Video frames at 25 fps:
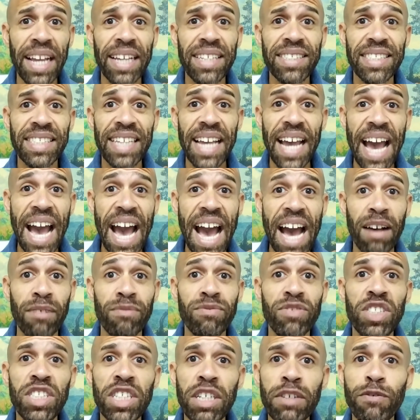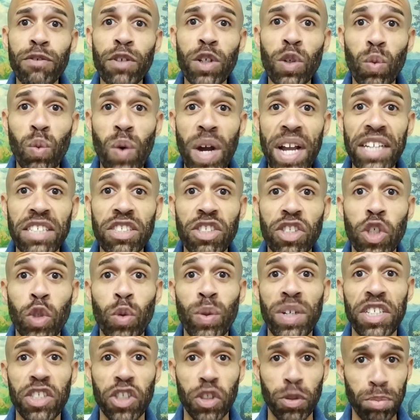is to have different ways
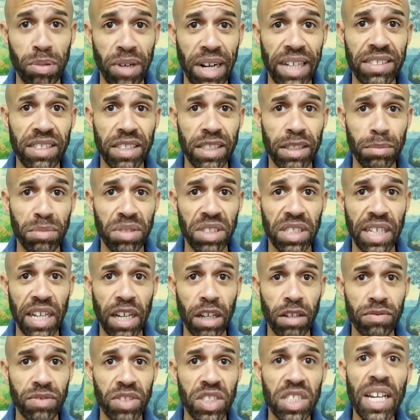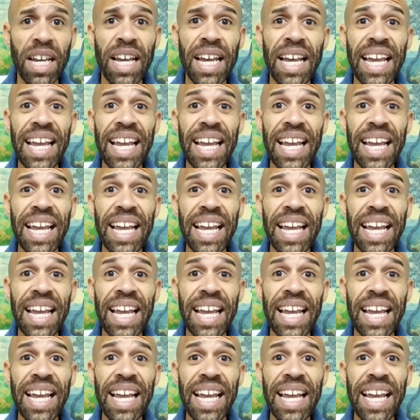to express themselves,